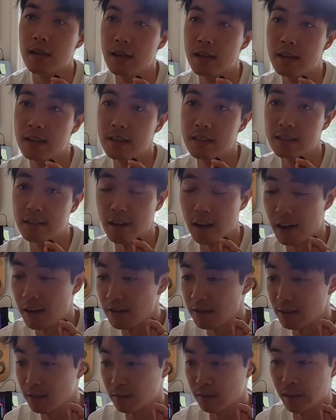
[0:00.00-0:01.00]
So
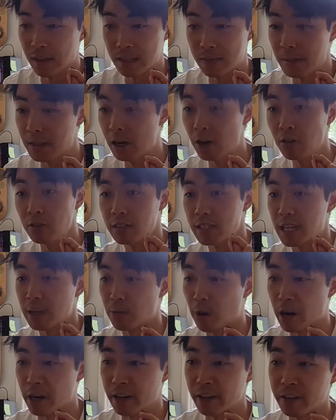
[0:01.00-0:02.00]
I spent a whole day
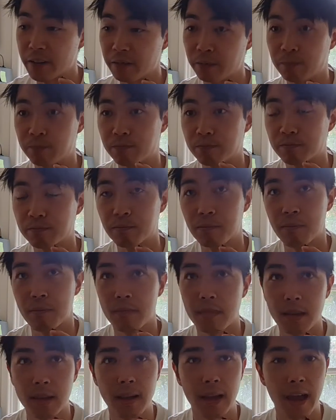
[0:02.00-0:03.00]
riding it,
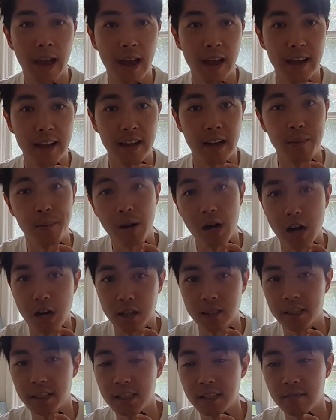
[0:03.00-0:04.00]
and then I parked
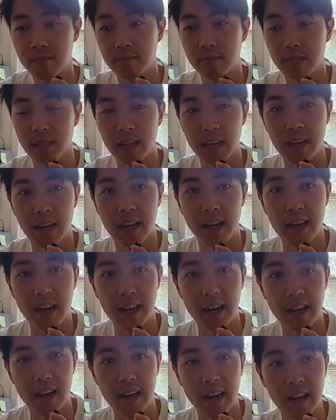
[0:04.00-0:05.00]
it,
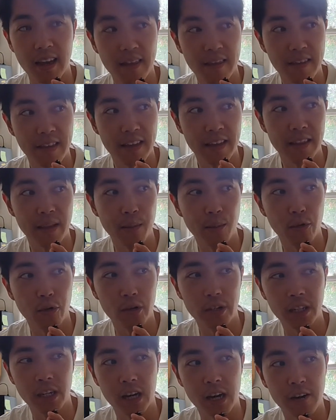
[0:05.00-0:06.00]
and then the
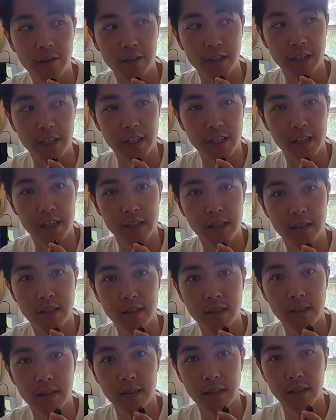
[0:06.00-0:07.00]
morning after
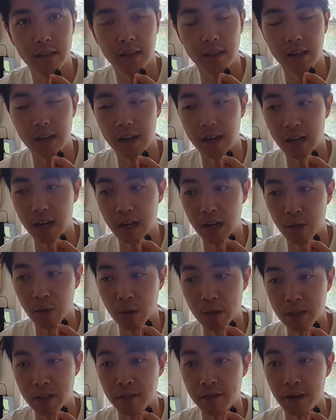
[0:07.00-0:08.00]
I
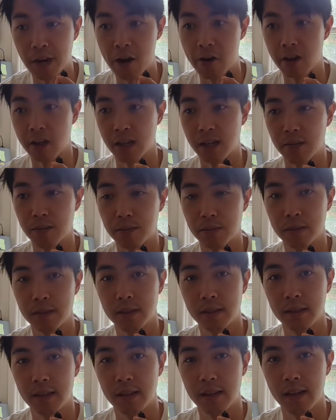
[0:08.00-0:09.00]
went to fire it up,
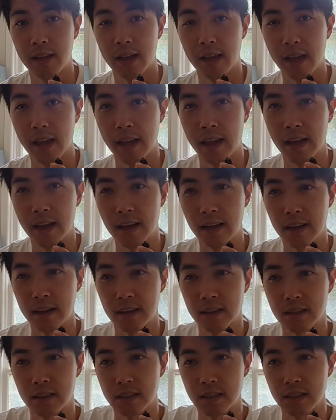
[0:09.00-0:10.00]
and